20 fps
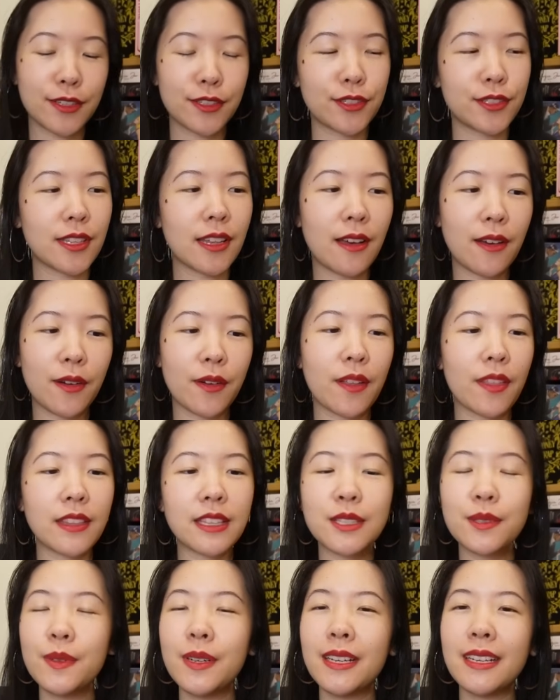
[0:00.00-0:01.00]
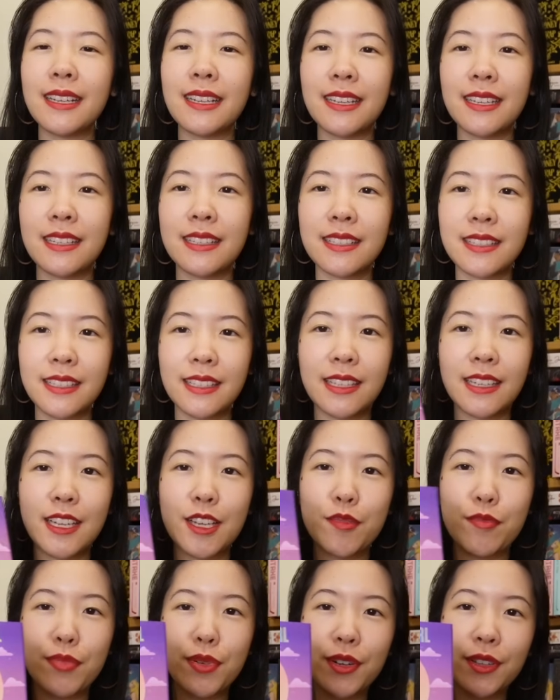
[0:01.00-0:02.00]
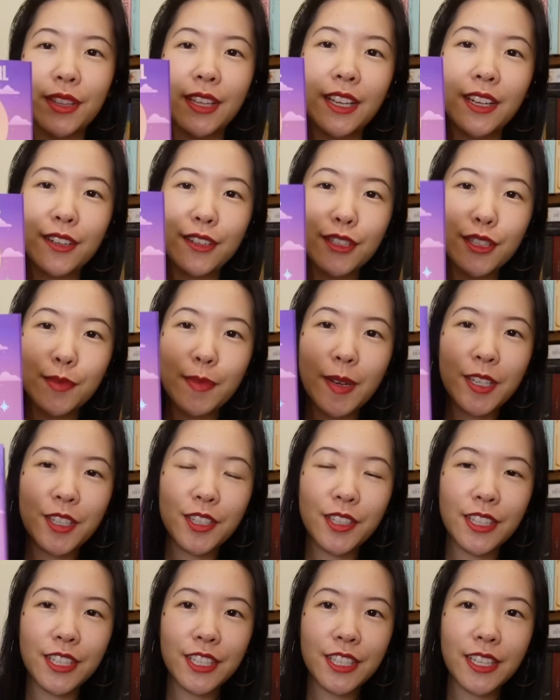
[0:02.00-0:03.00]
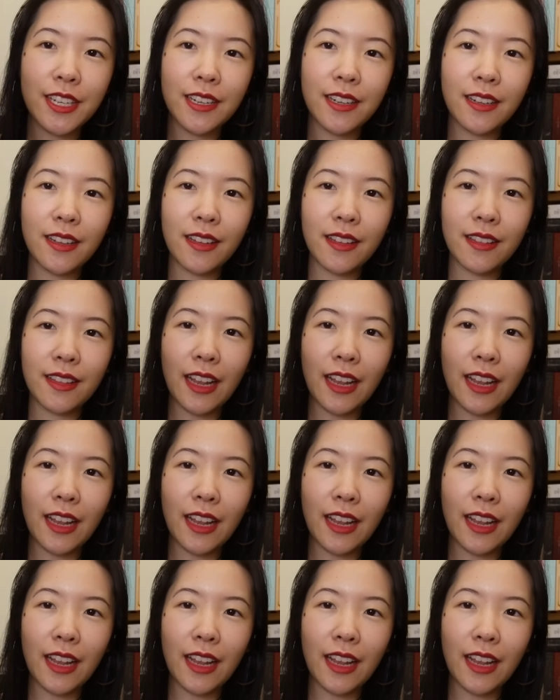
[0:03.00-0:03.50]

So this one is the Birthday Girl special edition